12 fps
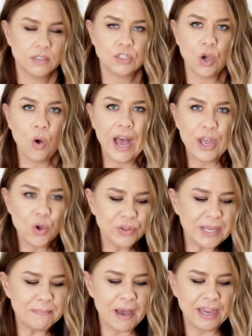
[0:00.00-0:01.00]
So I
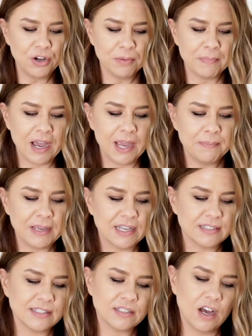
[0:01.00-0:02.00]
only mitered mine
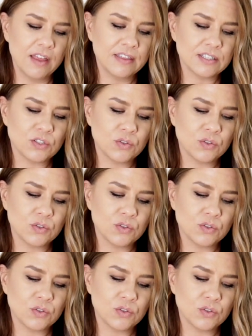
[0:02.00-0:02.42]
because it's got this